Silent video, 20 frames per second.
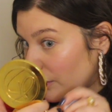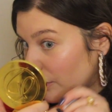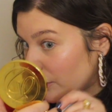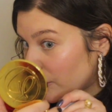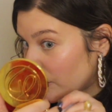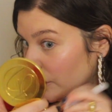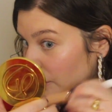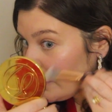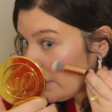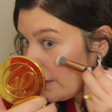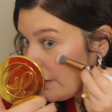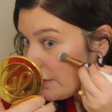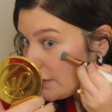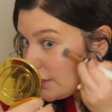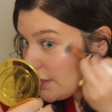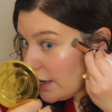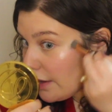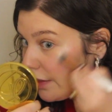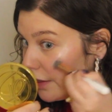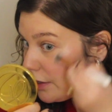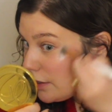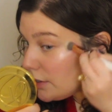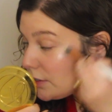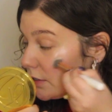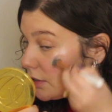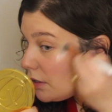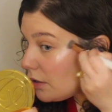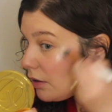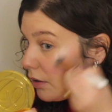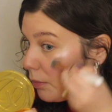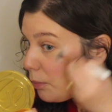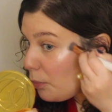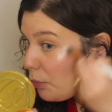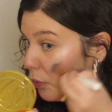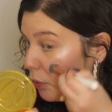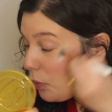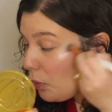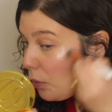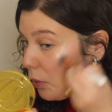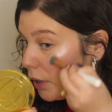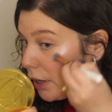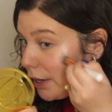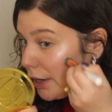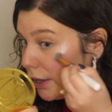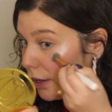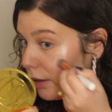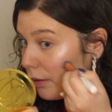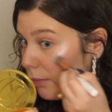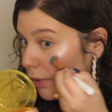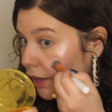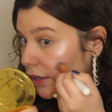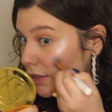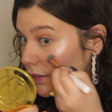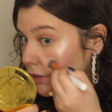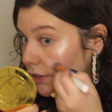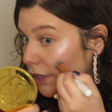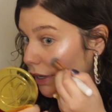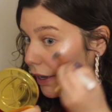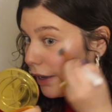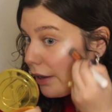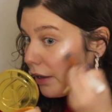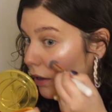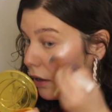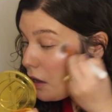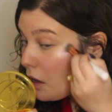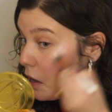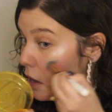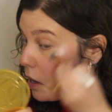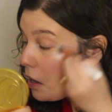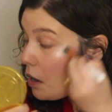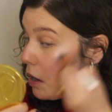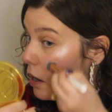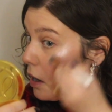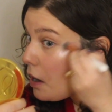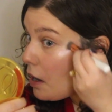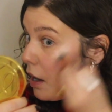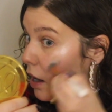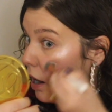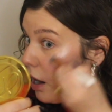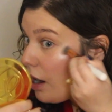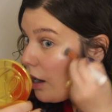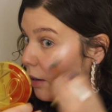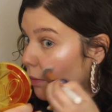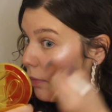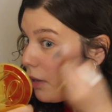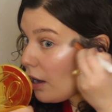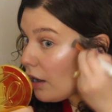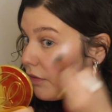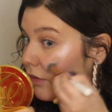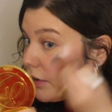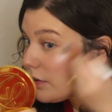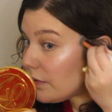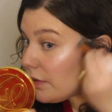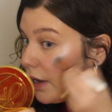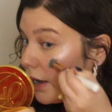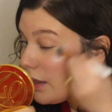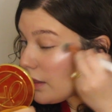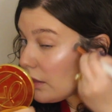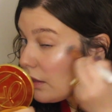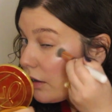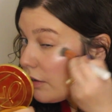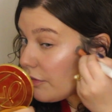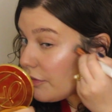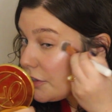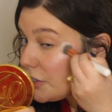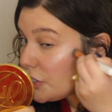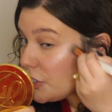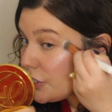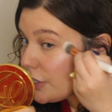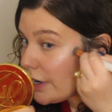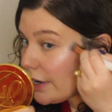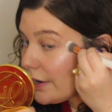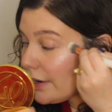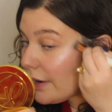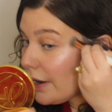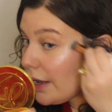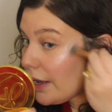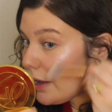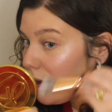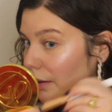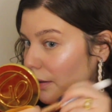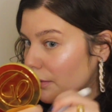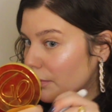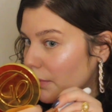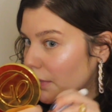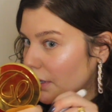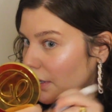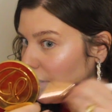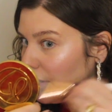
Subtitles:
So yeah, this highlighter's pretty amazing. Obviously I love the shade name.